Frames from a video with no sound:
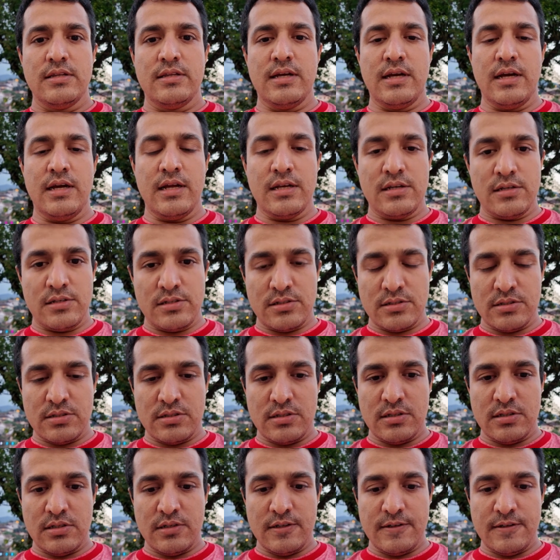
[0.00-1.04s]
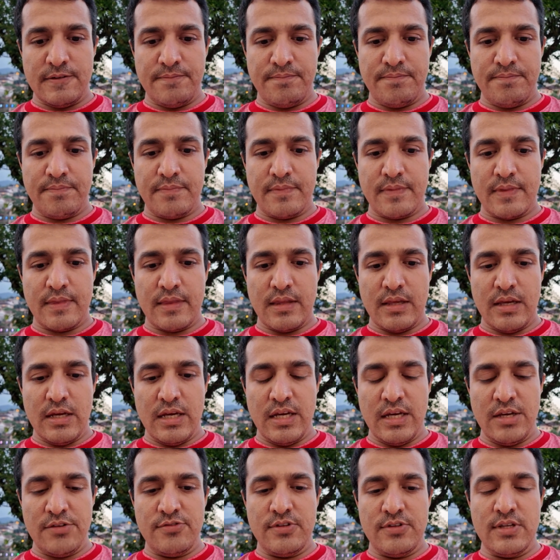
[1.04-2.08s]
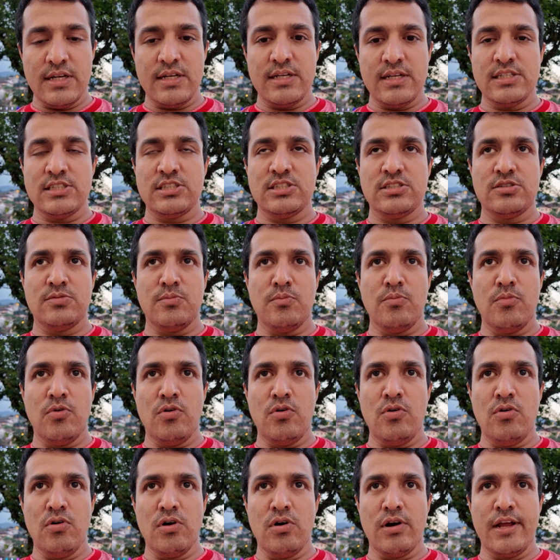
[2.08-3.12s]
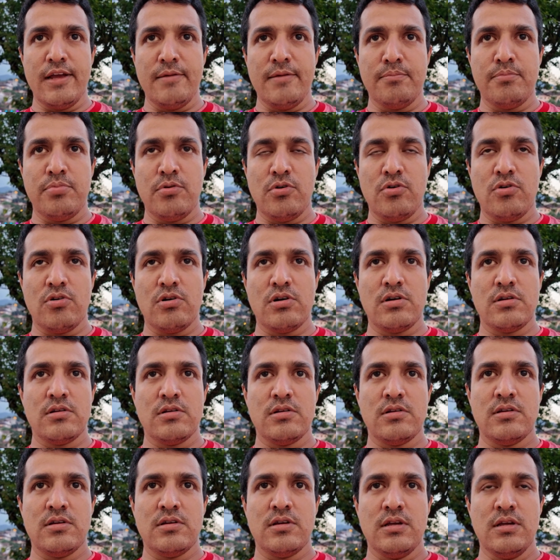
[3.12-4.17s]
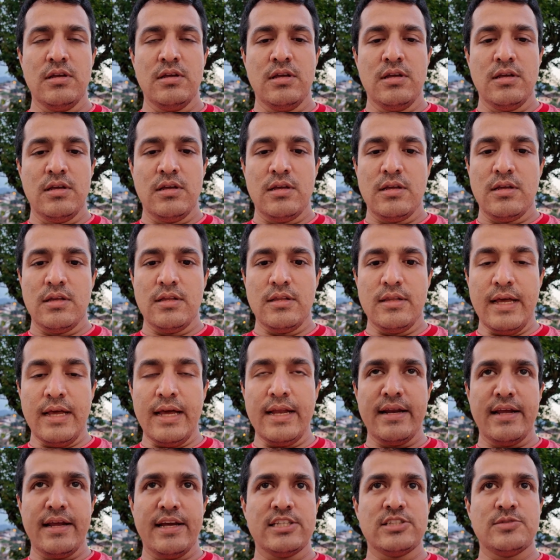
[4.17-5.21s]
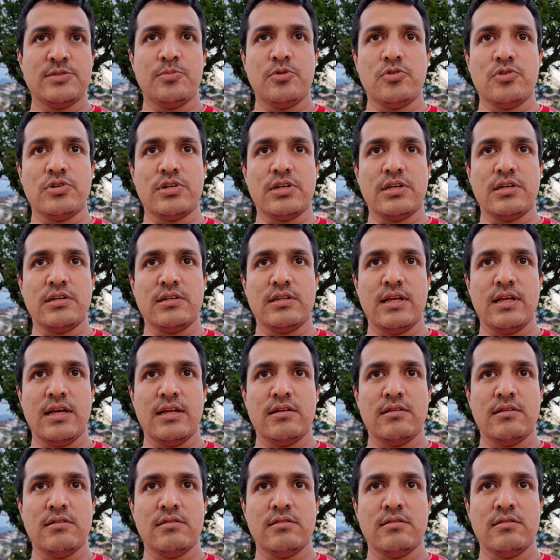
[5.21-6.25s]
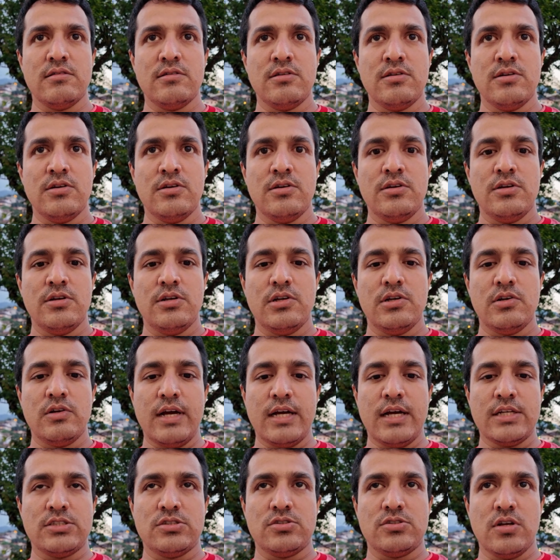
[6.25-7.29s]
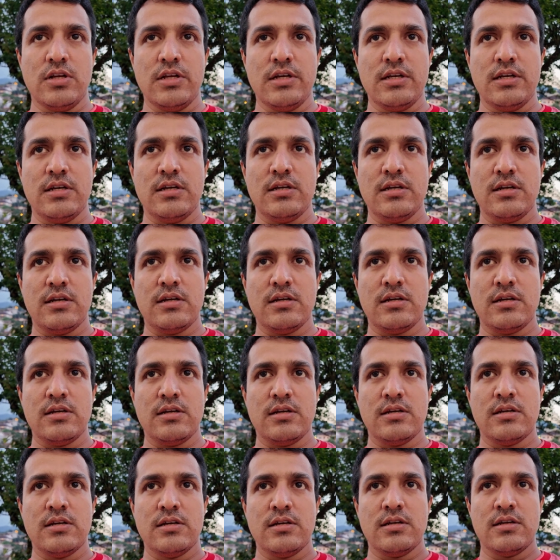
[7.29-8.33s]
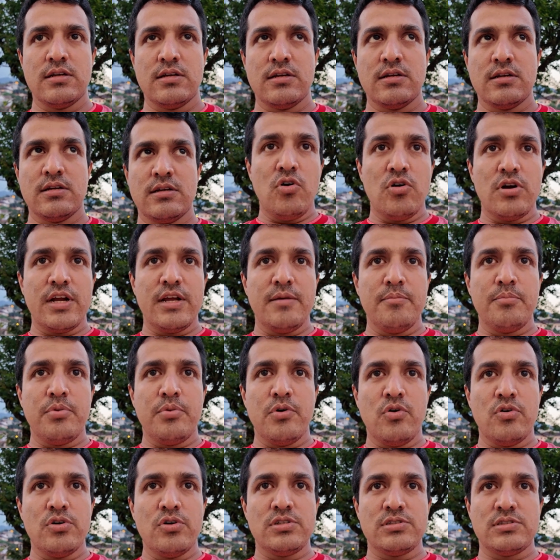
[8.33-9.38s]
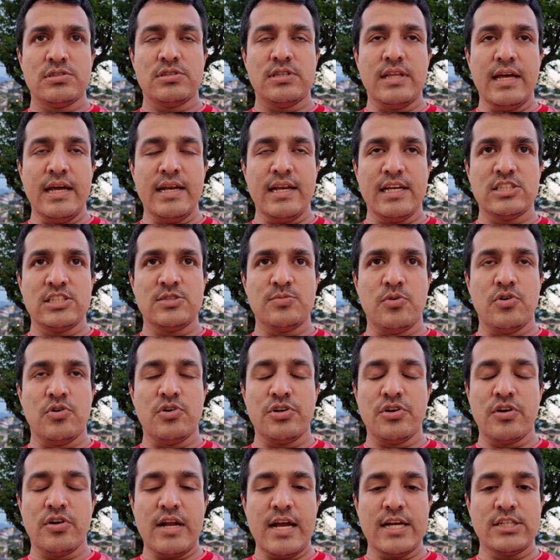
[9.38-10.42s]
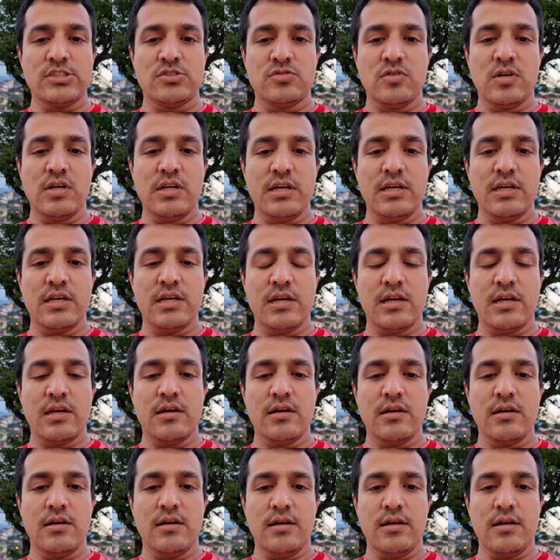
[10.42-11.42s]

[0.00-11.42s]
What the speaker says: that if there is more import than exporting, then you're actually more imports than export, you're actually